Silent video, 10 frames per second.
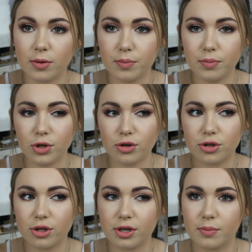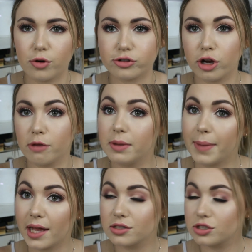muted and more taupey
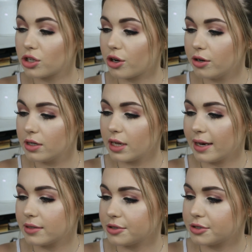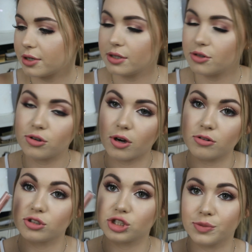beige toned, and it's also got little
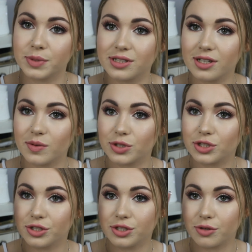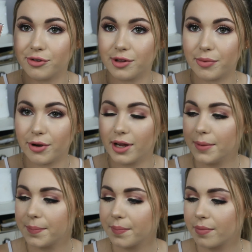gold shimmers in it, which is really pretty.